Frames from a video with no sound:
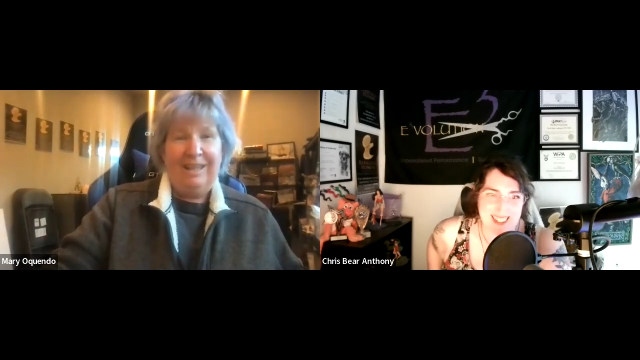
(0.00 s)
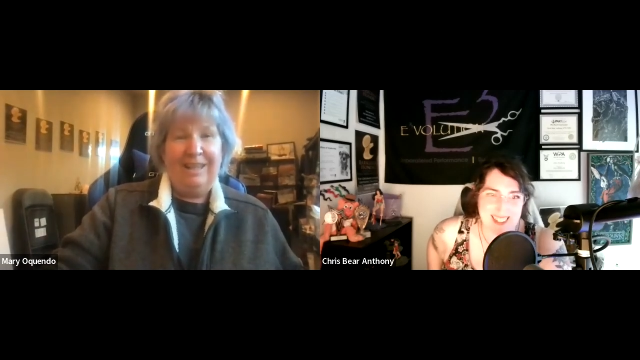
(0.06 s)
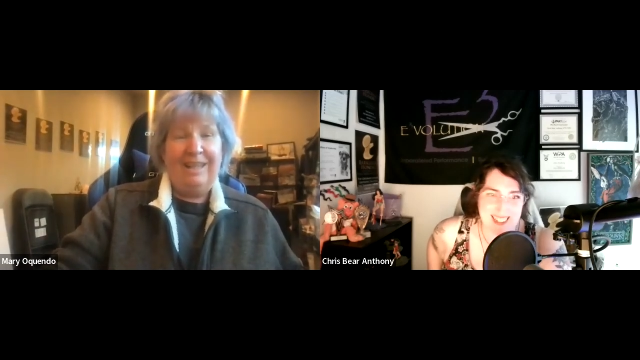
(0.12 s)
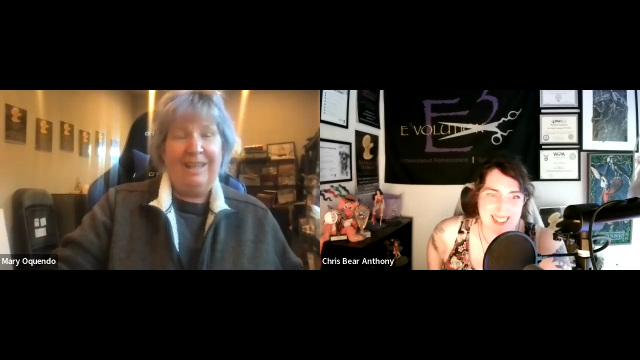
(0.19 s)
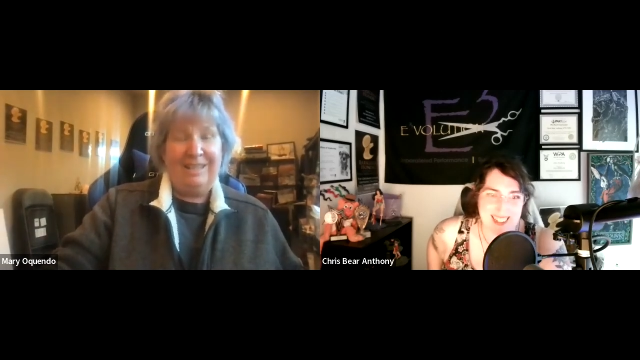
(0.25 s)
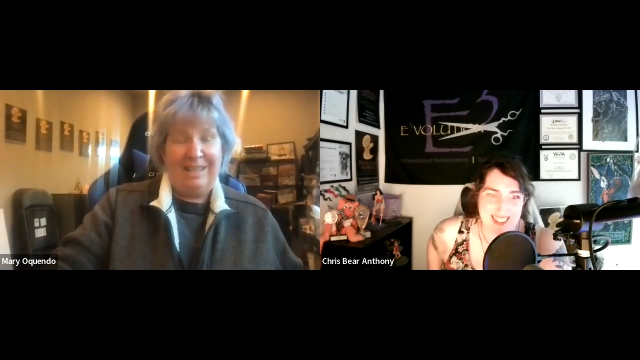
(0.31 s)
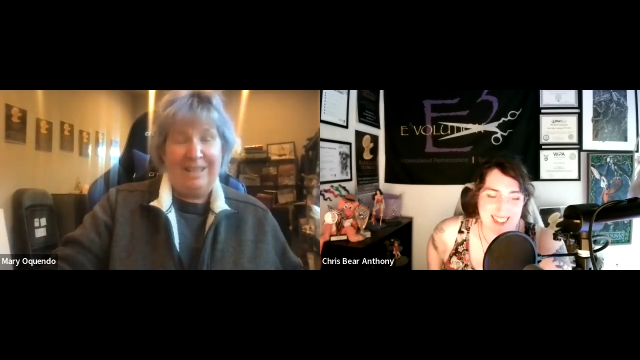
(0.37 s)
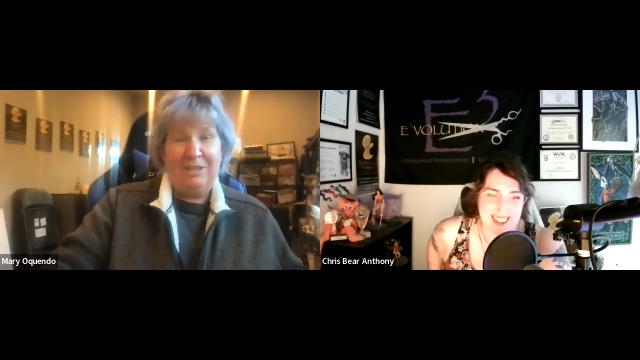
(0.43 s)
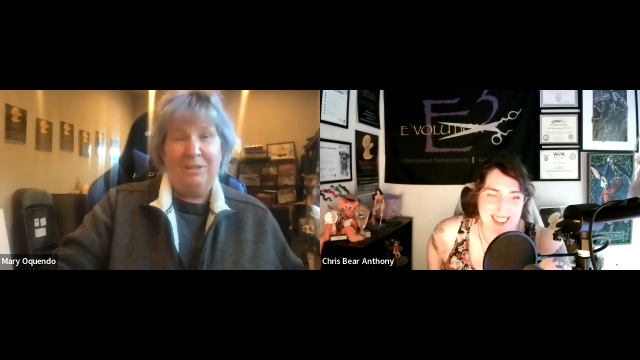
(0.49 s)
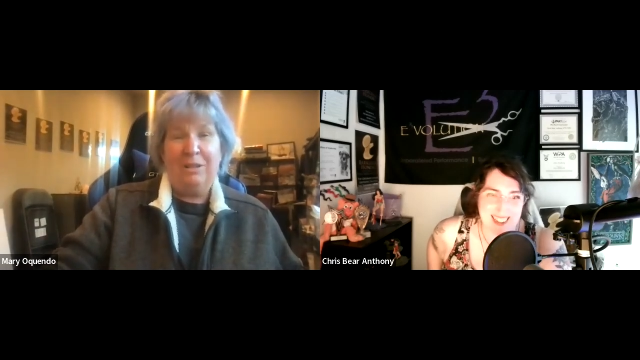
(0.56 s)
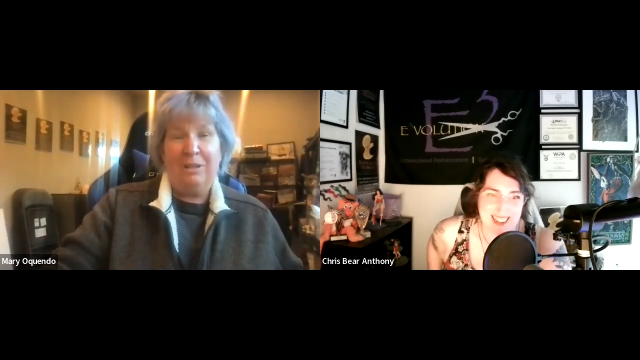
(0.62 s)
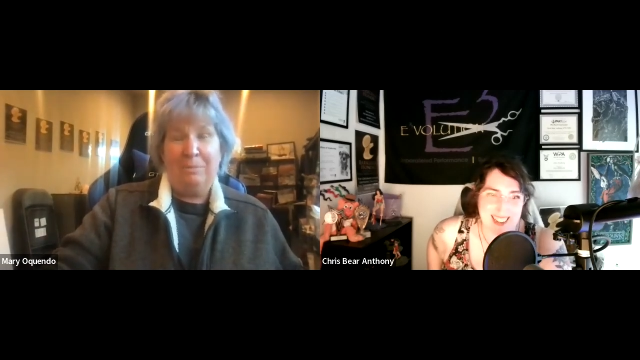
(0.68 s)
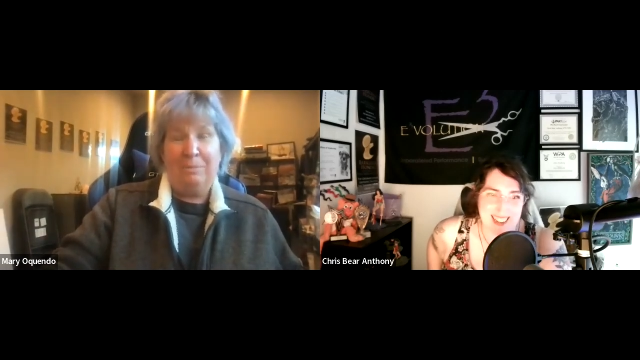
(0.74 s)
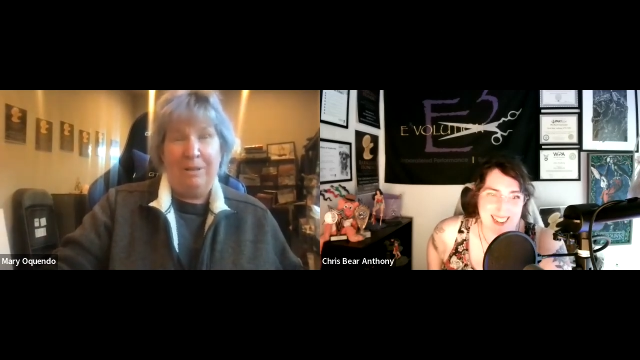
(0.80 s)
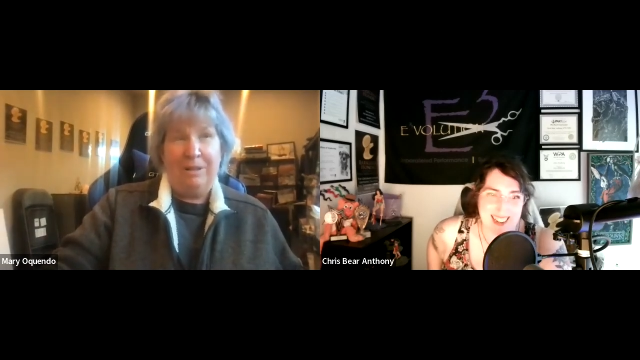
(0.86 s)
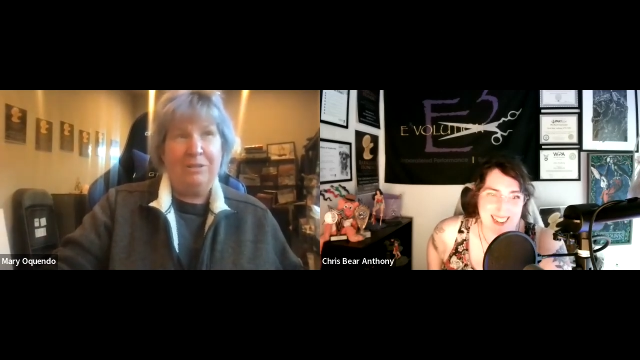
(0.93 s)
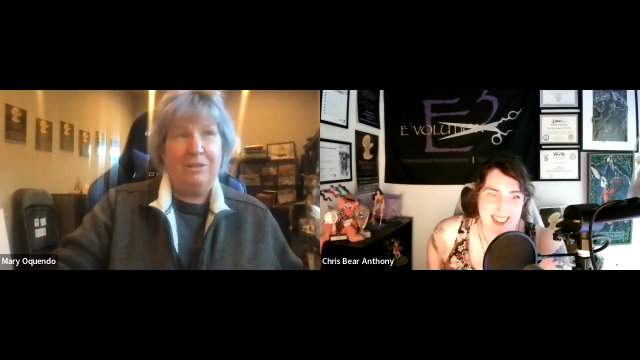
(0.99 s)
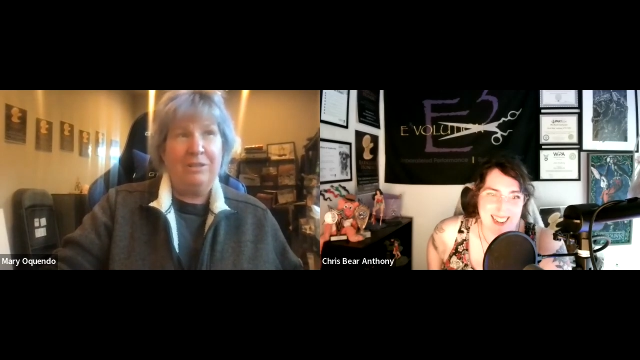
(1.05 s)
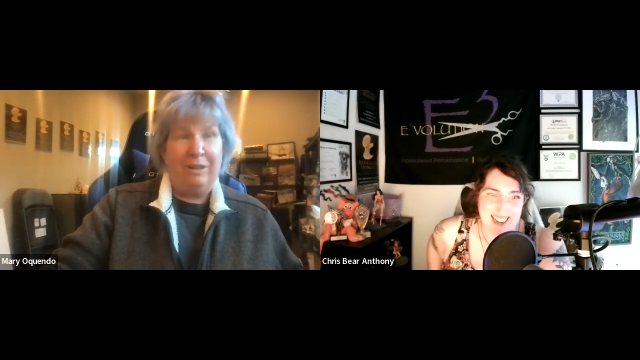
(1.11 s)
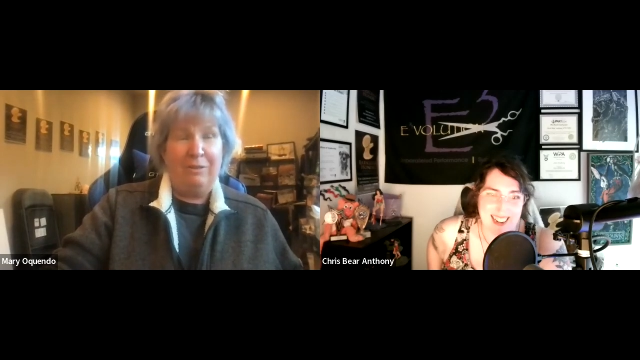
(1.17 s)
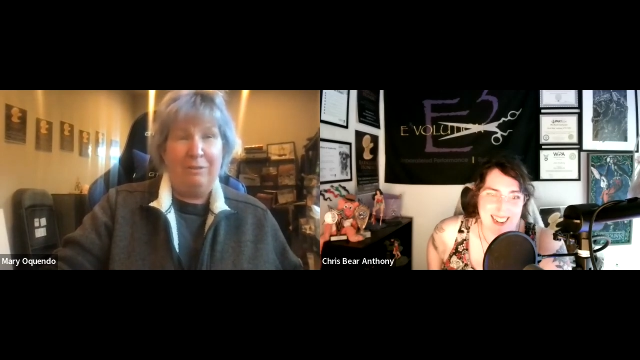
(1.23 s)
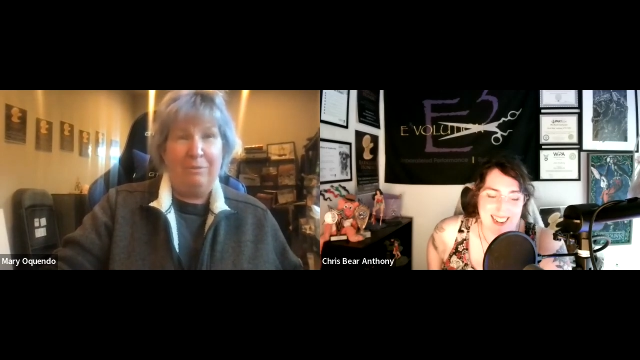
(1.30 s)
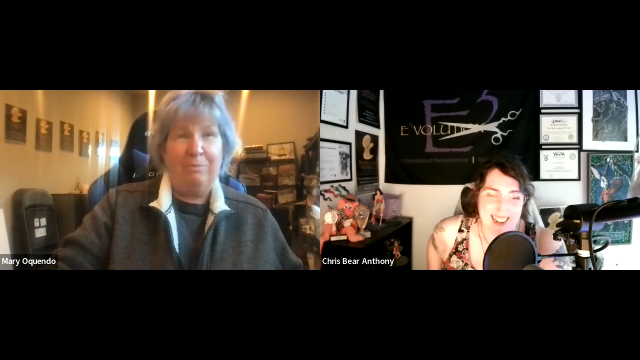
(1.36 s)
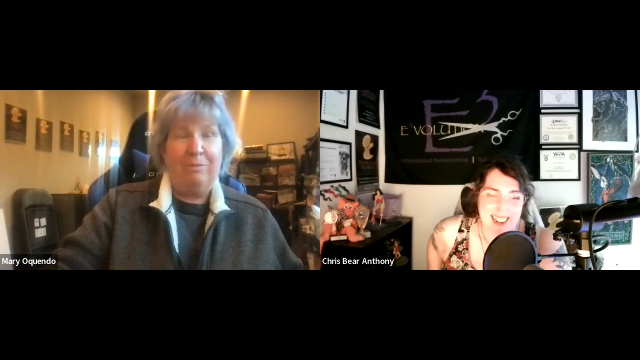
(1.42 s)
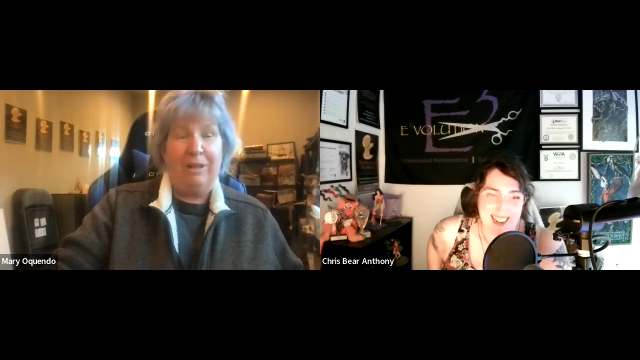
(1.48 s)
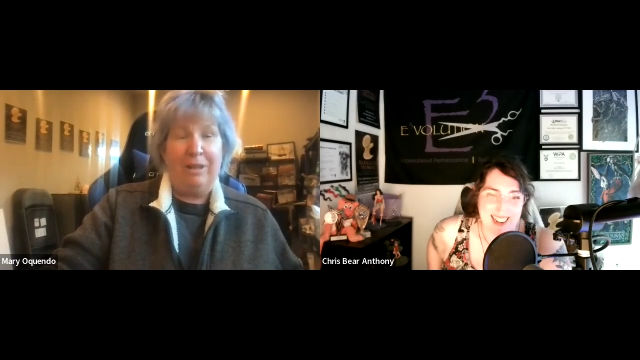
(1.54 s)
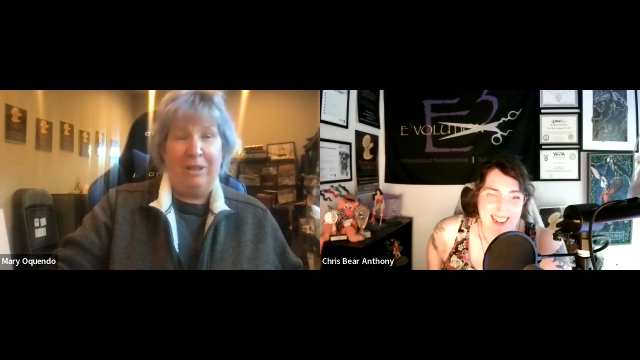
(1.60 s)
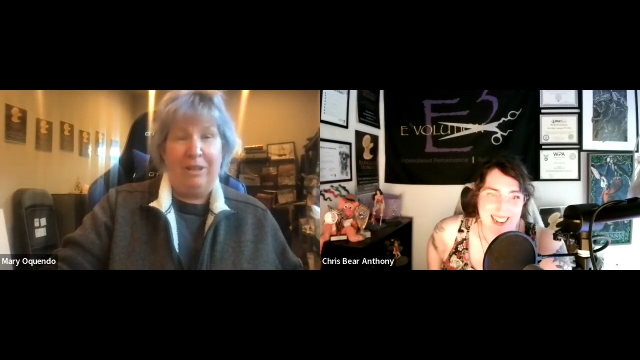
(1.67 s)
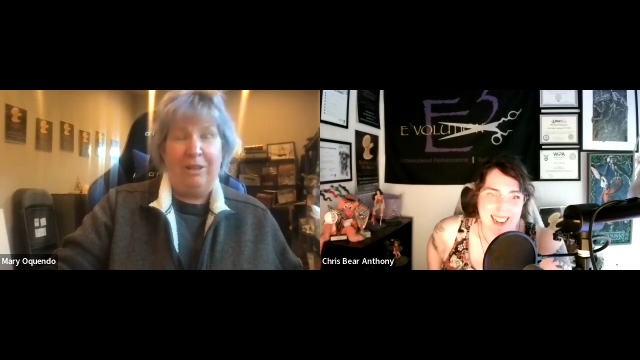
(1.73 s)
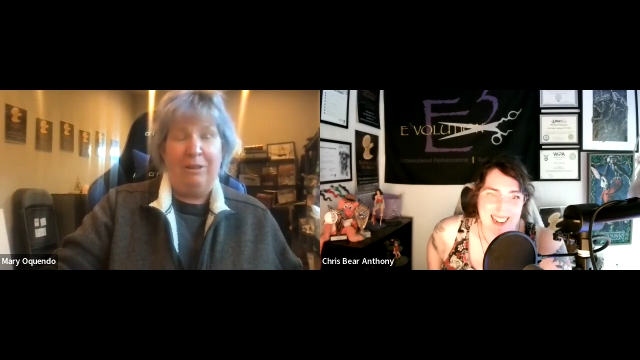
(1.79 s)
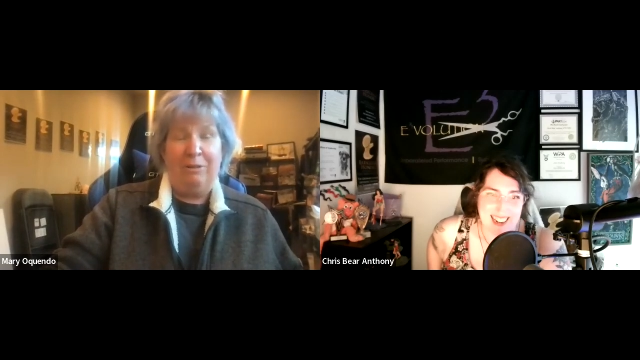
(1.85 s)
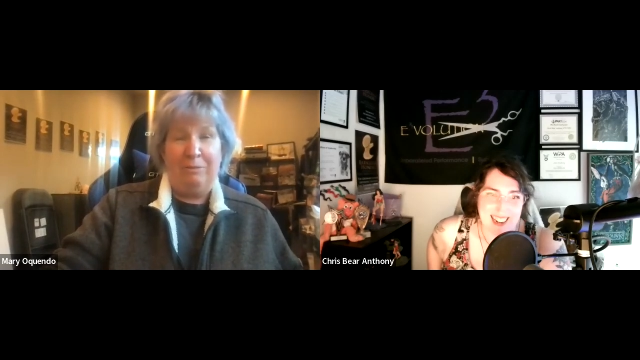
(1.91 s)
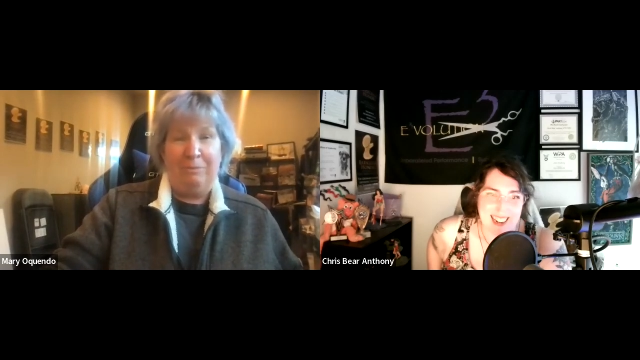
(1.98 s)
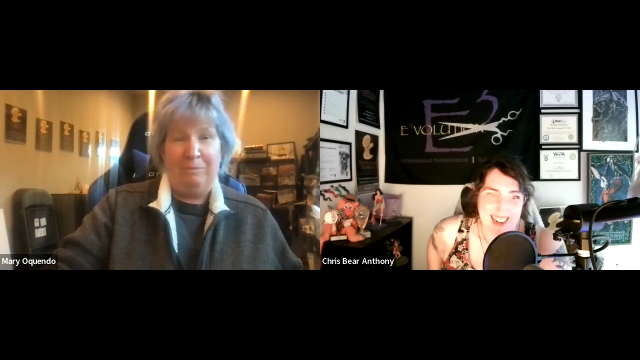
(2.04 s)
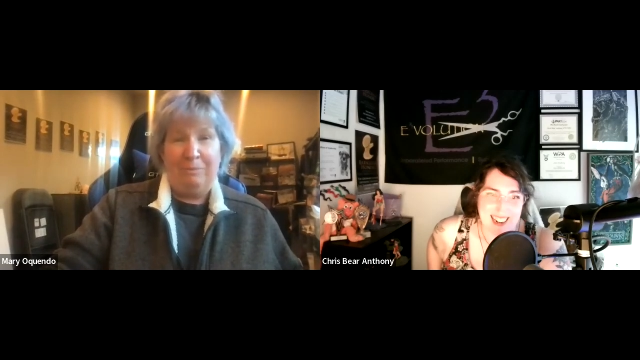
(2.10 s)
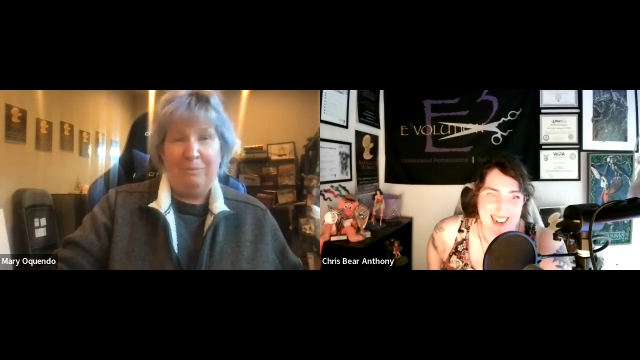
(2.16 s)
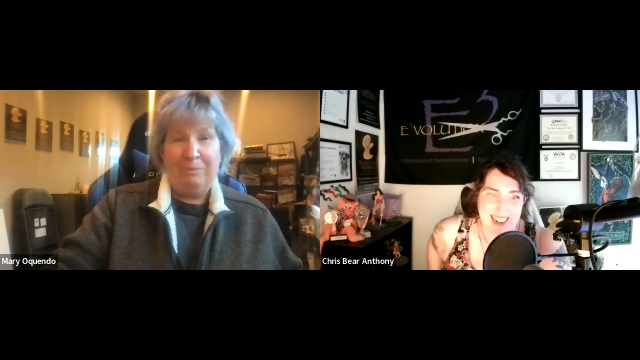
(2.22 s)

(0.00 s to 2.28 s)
Yes, I saw the pictures. They were pretty cute.